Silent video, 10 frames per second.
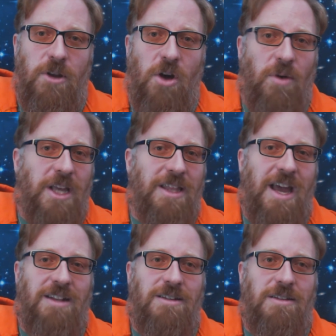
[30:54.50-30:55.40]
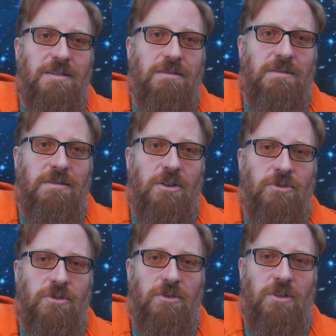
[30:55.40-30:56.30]
knowing that
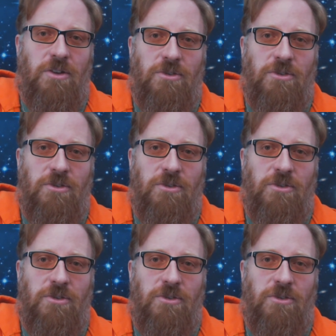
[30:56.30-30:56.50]
there's